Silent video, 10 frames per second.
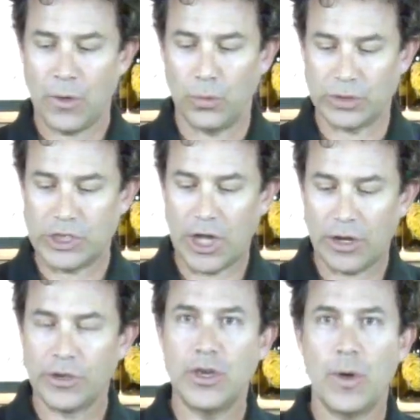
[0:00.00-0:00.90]
we'll
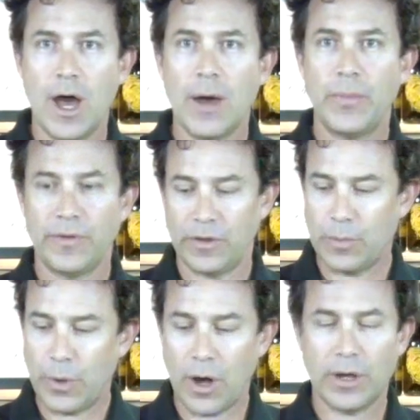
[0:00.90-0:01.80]
shuttle you up, so
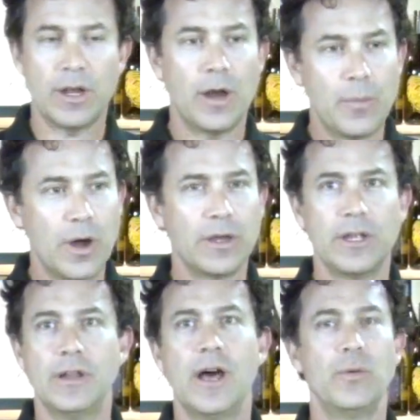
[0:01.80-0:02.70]
you park in our
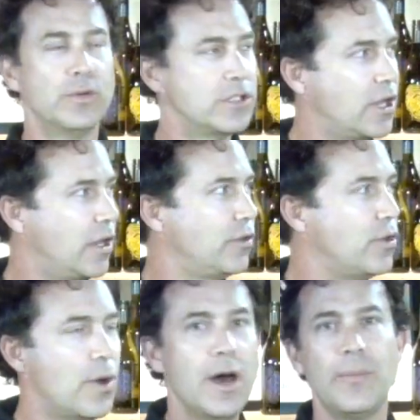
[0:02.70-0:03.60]
parking lot. We'll shuttle
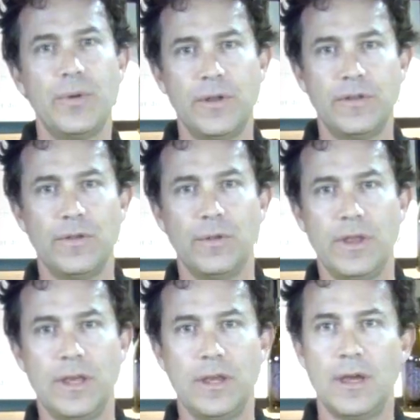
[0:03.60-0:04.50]
you up to
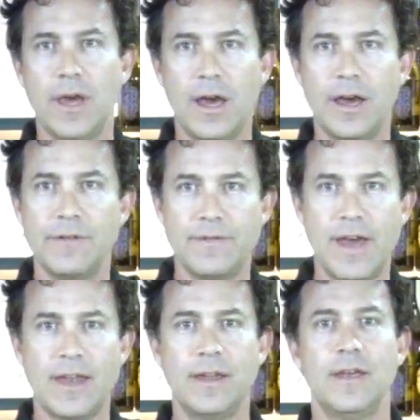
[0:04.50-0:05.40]
the
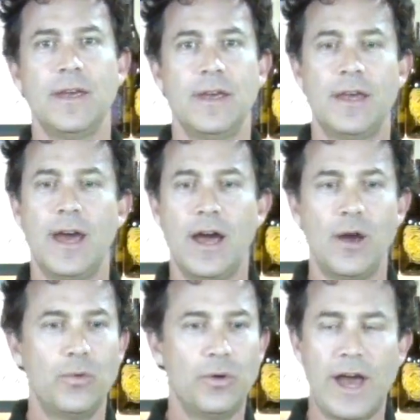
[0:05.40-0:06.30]
event.
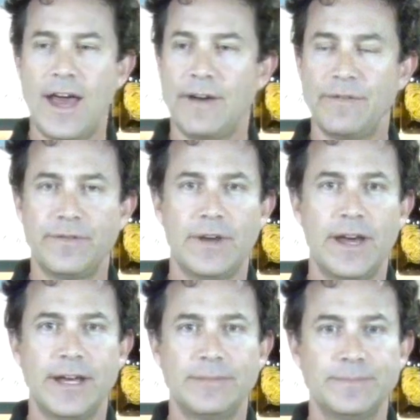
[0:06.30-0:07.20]
We'll
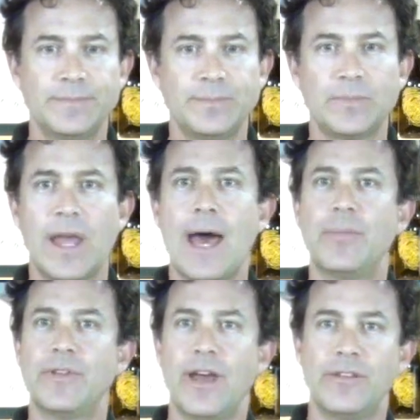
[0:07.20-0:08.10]
have
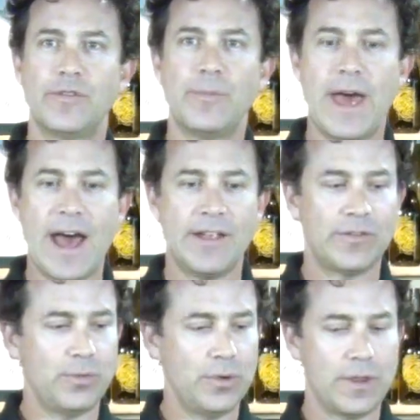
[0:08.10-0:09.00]
appetizers
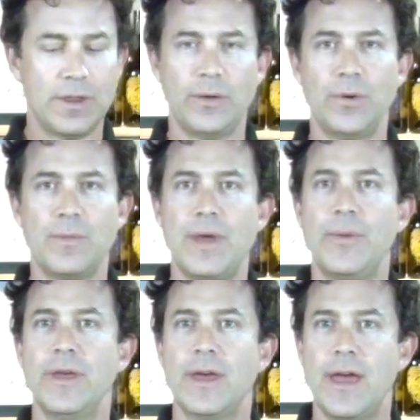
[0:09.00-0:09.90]
passed with
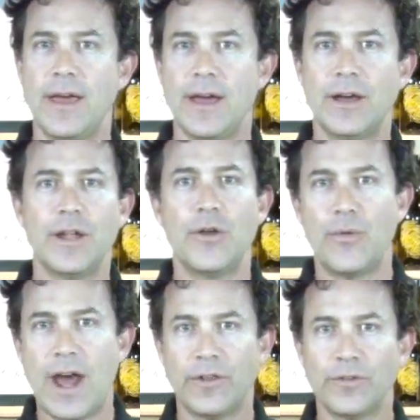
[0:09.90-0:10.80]
maybe an
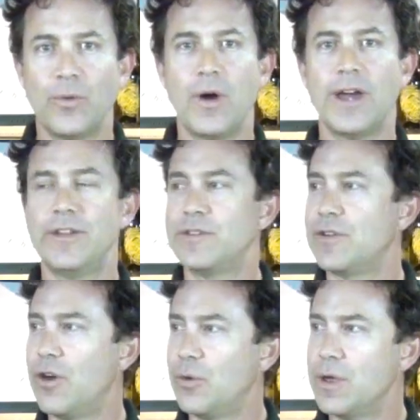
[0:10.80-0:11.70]
arousal wine to
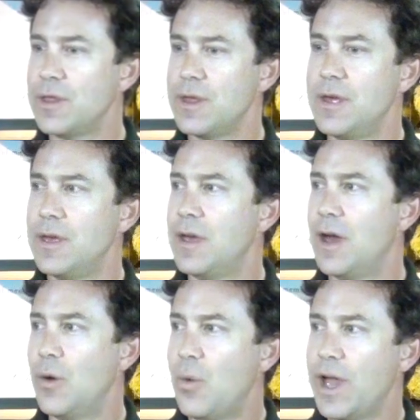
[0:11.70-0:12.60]
start with,
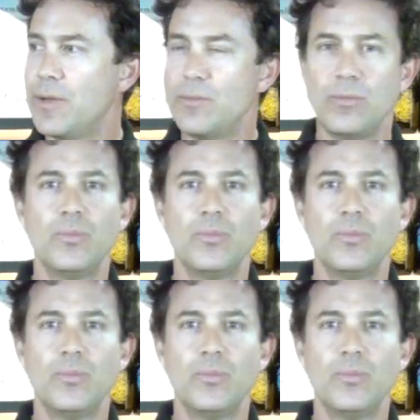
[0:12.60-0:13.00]
a white